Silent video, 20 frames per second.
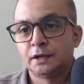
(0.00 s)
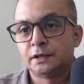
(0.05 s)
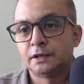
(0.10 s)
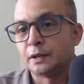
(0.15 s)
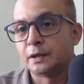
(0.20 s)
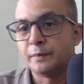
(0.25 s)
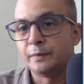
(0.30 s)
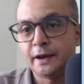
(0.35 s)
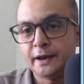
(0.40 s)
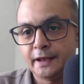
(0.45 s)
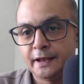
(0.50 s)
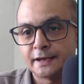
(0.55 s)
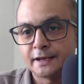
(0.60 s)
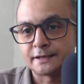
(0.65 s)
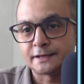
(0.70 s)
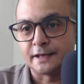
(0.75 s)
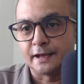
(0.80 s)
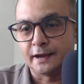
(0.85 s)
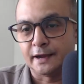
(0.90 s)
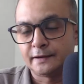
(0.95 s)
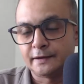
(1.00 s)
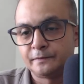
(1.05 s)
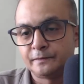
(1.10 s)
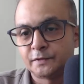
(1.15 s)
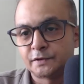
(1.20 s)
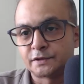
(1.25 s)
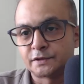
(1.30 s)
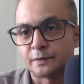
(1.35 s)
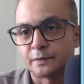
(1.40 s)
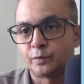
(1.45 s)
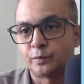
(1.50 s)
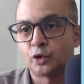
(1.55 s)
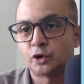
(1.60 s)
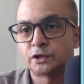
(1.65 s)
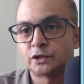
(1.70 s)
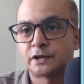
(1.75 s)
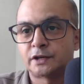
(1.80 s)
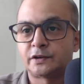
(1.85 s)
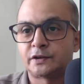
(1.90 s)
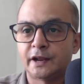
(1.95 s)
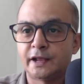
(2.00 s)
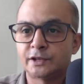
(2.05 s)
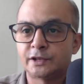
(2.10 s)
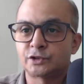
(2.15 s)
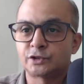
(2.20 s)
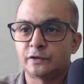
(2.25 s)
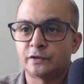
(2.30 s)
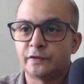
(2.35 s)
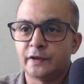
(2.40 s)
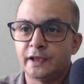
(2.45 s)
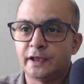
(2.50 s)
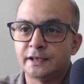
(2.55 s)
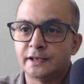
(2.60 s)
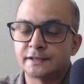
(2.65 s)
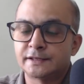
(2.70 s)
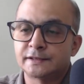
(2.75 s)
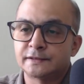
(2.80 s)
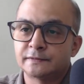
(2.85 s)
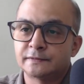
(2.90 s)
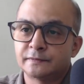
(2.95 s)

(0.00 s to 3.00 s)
The meaning is that suppose the trace of A is